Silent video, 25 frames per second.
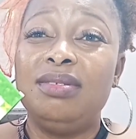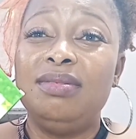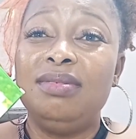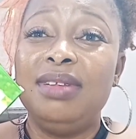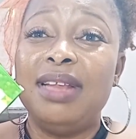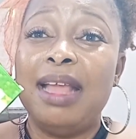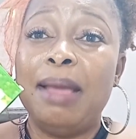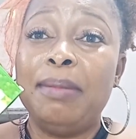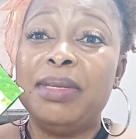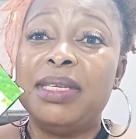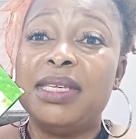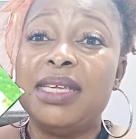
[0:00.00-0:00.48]

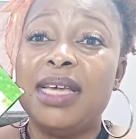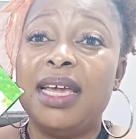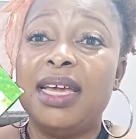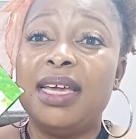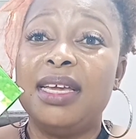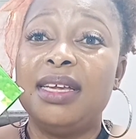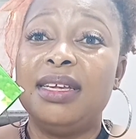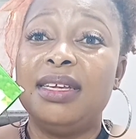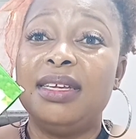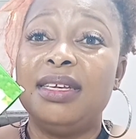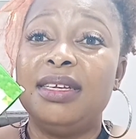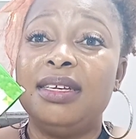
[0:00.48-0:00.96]
let me
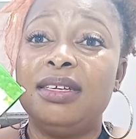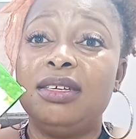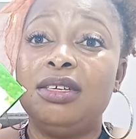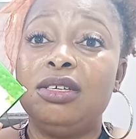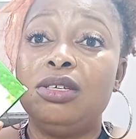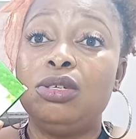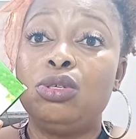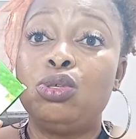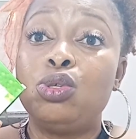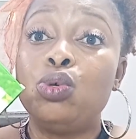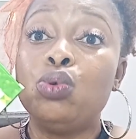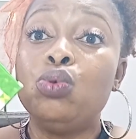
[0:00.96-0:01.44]
say
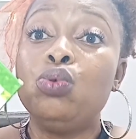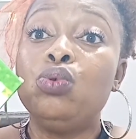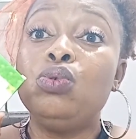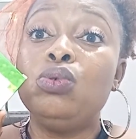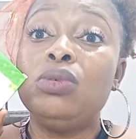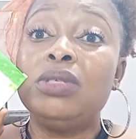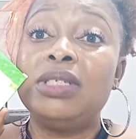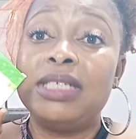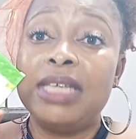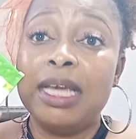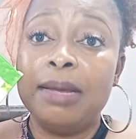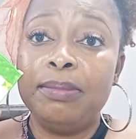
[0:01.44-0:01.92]

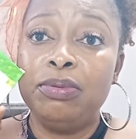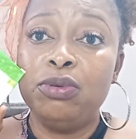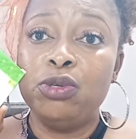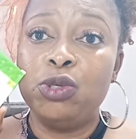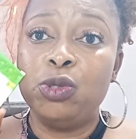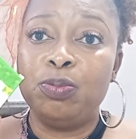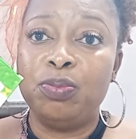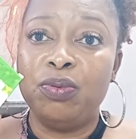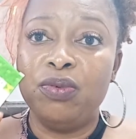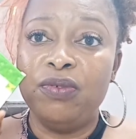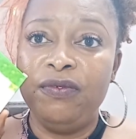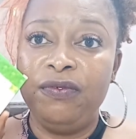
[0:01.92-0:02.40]
2
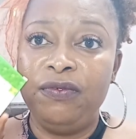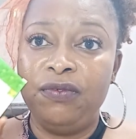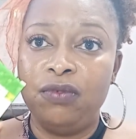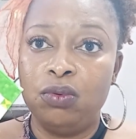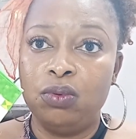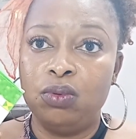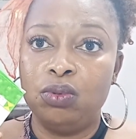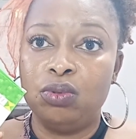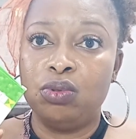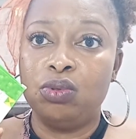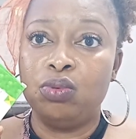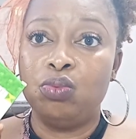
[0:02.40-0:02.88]

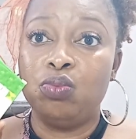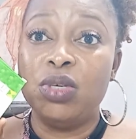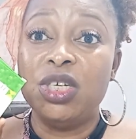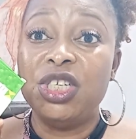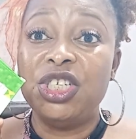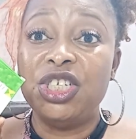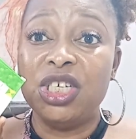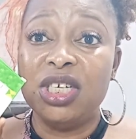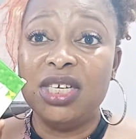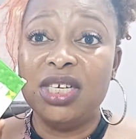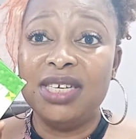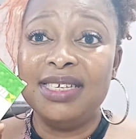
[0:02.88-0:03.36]
tablespoonfuls,
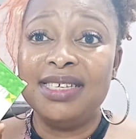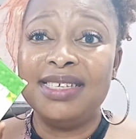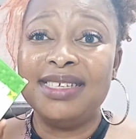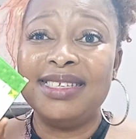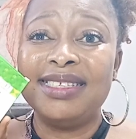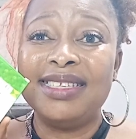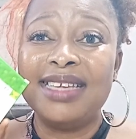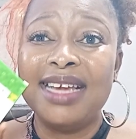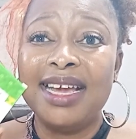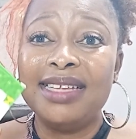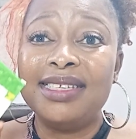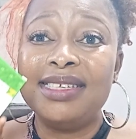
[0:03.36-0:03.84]
which is
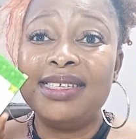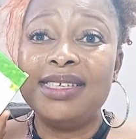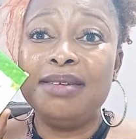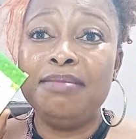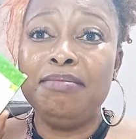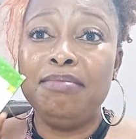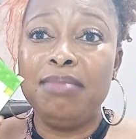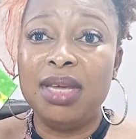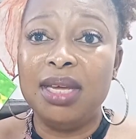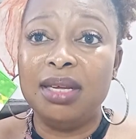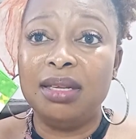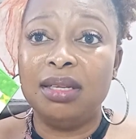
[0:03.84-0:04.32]

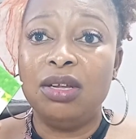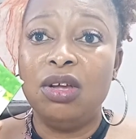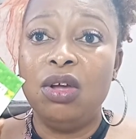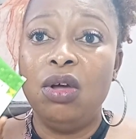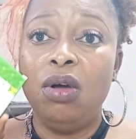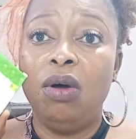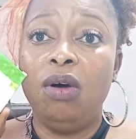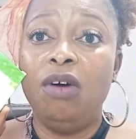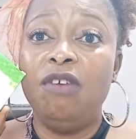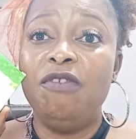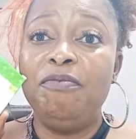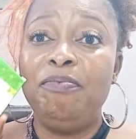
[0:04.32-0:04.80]
30 ml
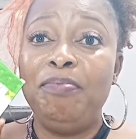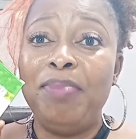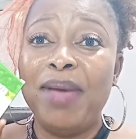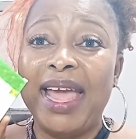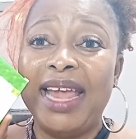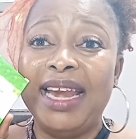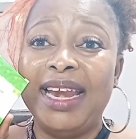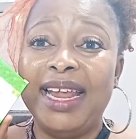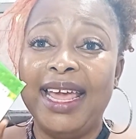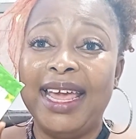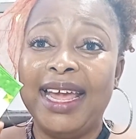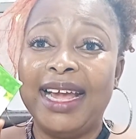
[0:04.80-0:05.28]
of
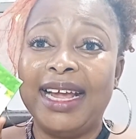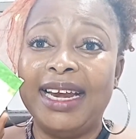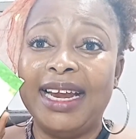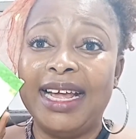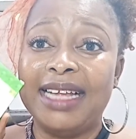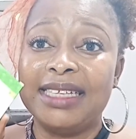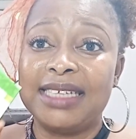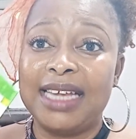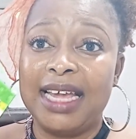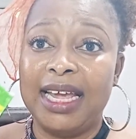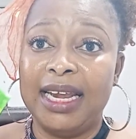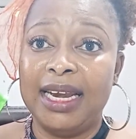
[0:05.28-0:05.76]
bell
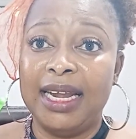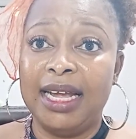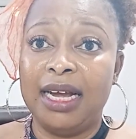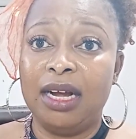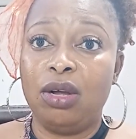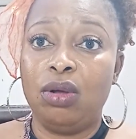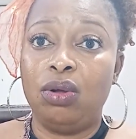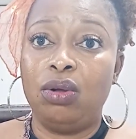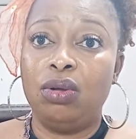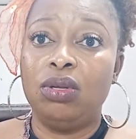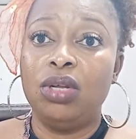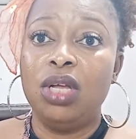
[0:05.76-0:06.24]
eclat
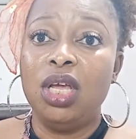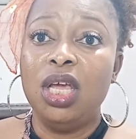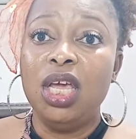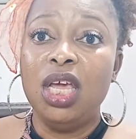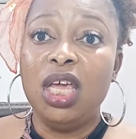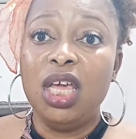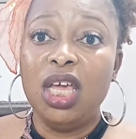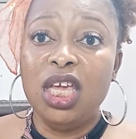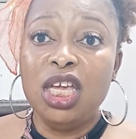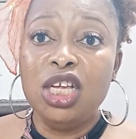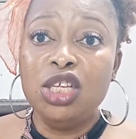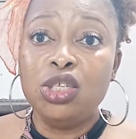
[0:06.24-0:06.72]
kenacol,
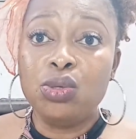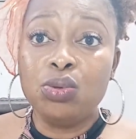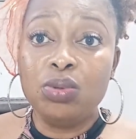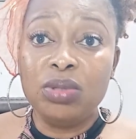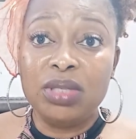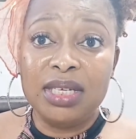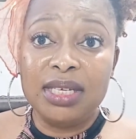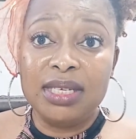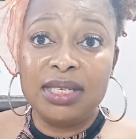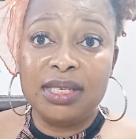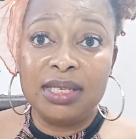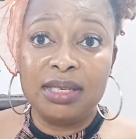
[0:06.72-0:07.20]
into
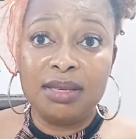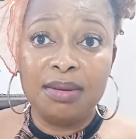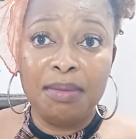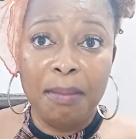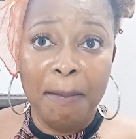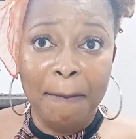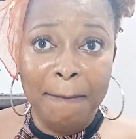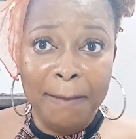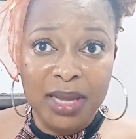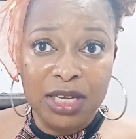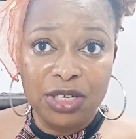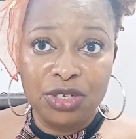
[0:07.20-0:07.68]
this
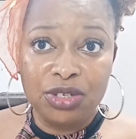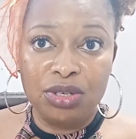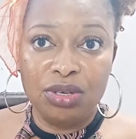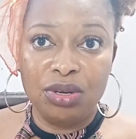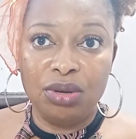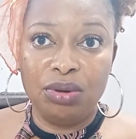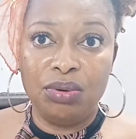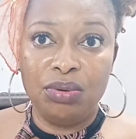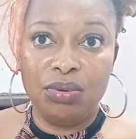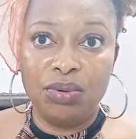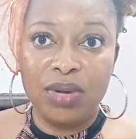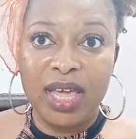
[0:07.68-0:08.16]

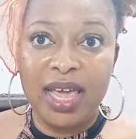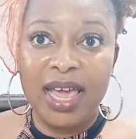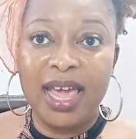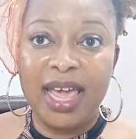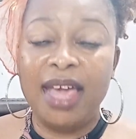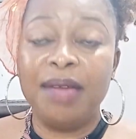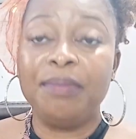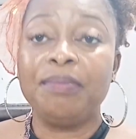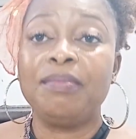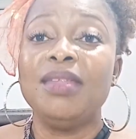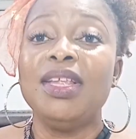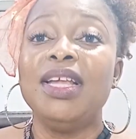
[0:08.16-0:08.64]
mixture.
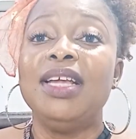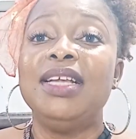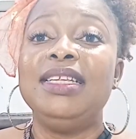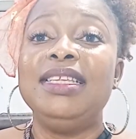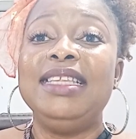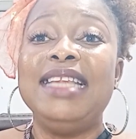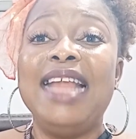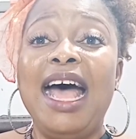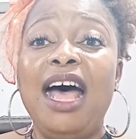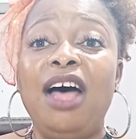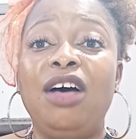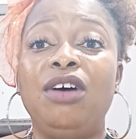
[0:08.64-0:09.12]
Okay,
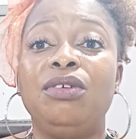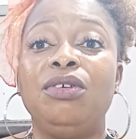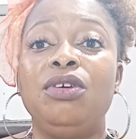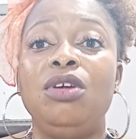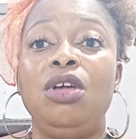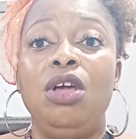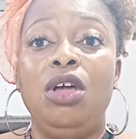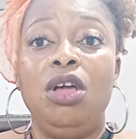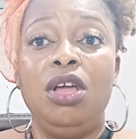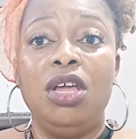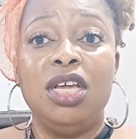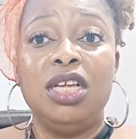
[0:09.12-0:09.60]
now
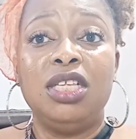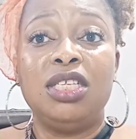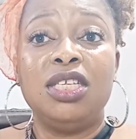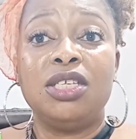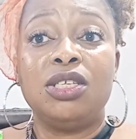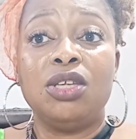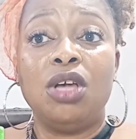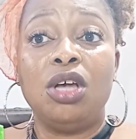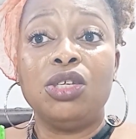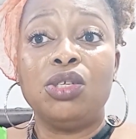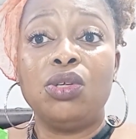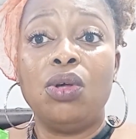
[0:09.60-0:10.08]
it
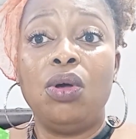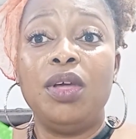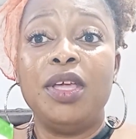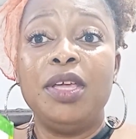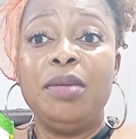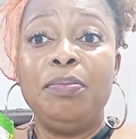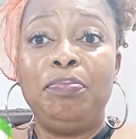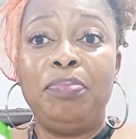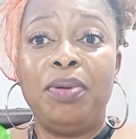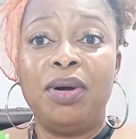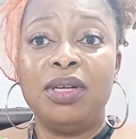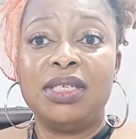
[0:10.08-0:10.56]
is also
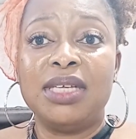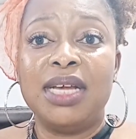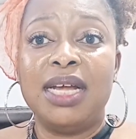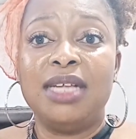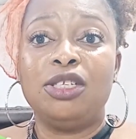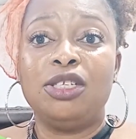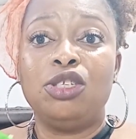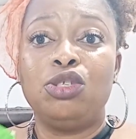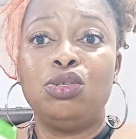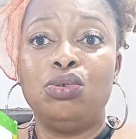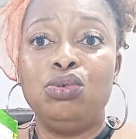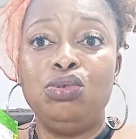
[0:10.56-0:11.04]

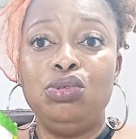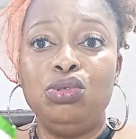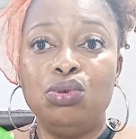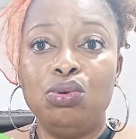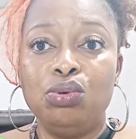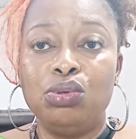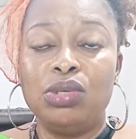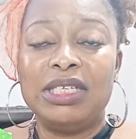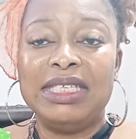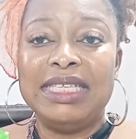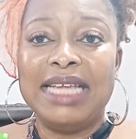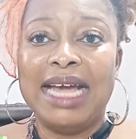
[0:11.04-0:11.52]
important to
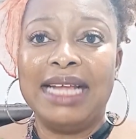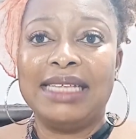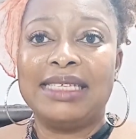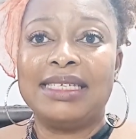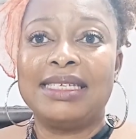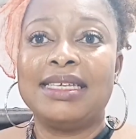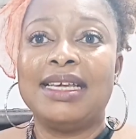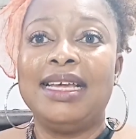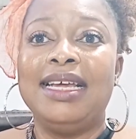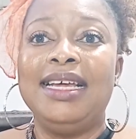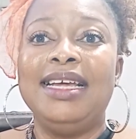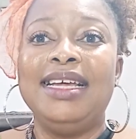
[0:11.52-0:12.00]
note
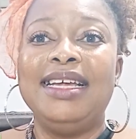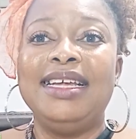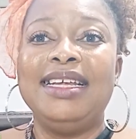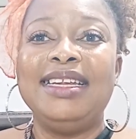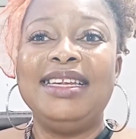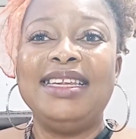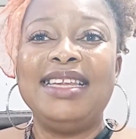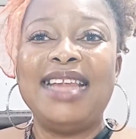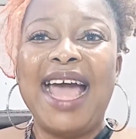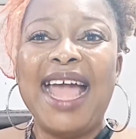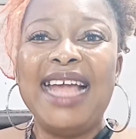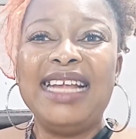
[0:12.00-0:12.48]
that
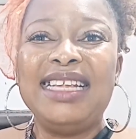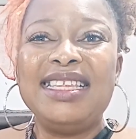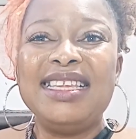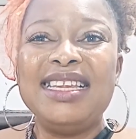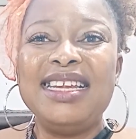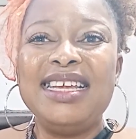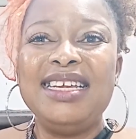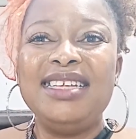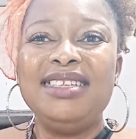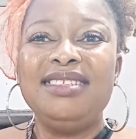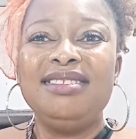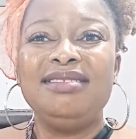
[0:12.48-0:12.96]

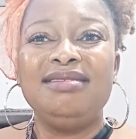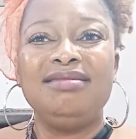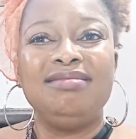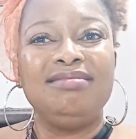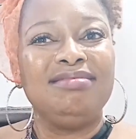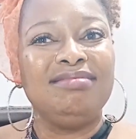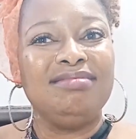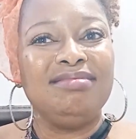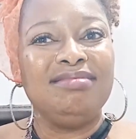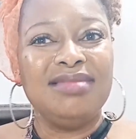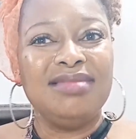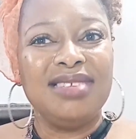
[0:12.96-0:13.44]
lightening
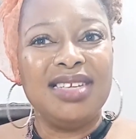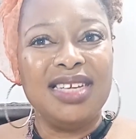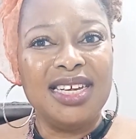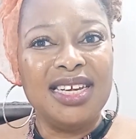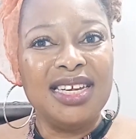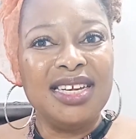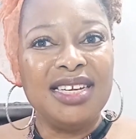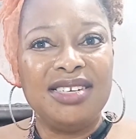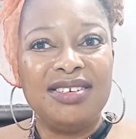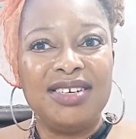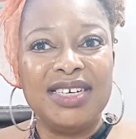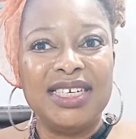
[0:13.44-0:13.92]

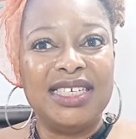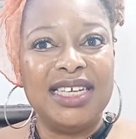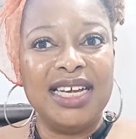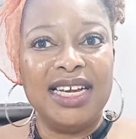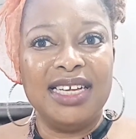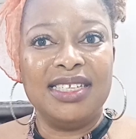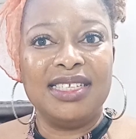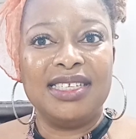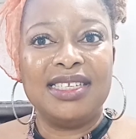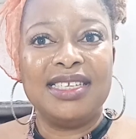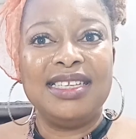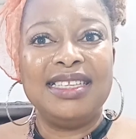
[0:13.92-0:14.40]

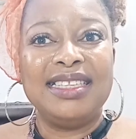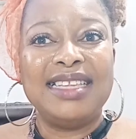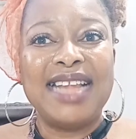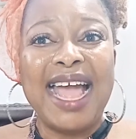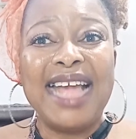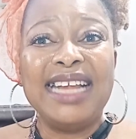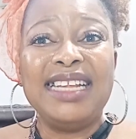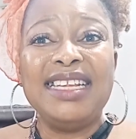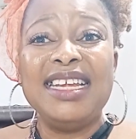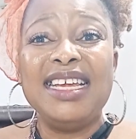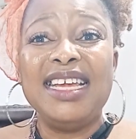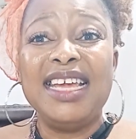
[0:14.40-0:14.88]

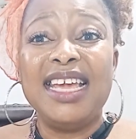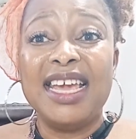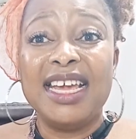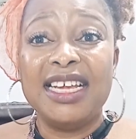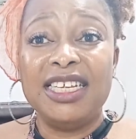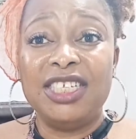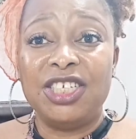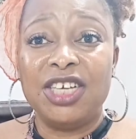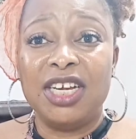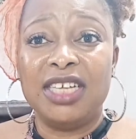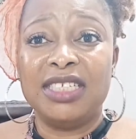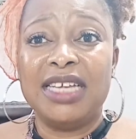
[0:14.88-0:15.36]

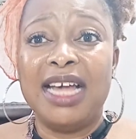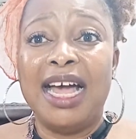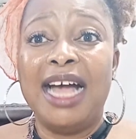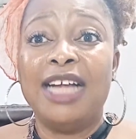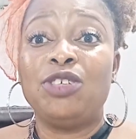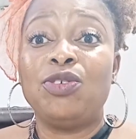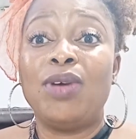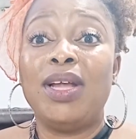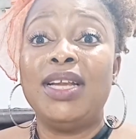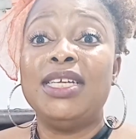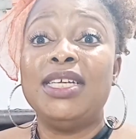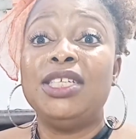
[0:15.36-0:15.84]
agent
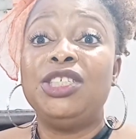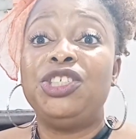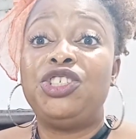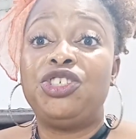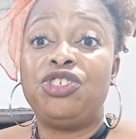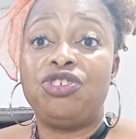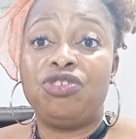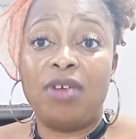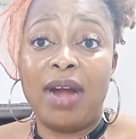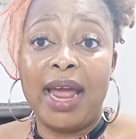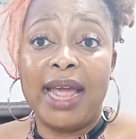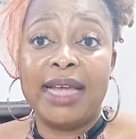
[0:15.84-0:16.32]
actually
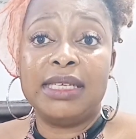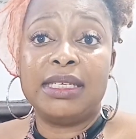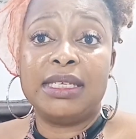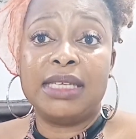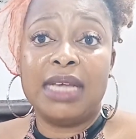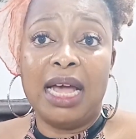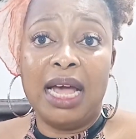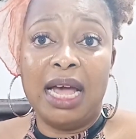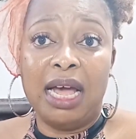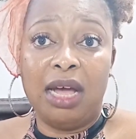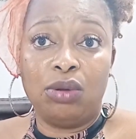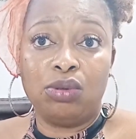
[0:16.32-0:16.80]

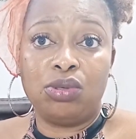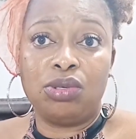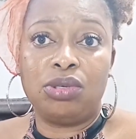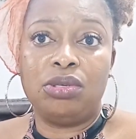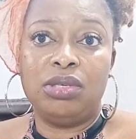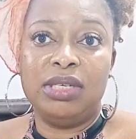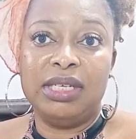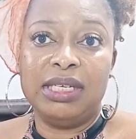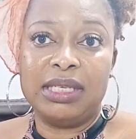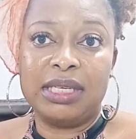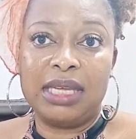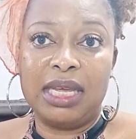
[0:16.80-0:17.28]
dries out
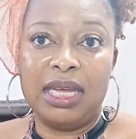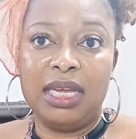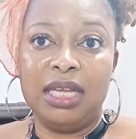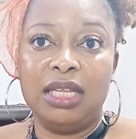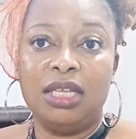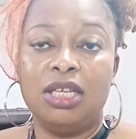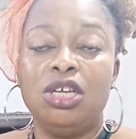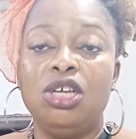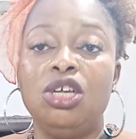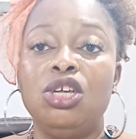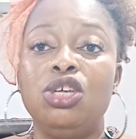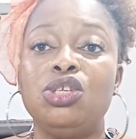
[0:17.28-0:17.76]
the
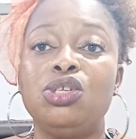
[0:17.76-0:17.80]
skin.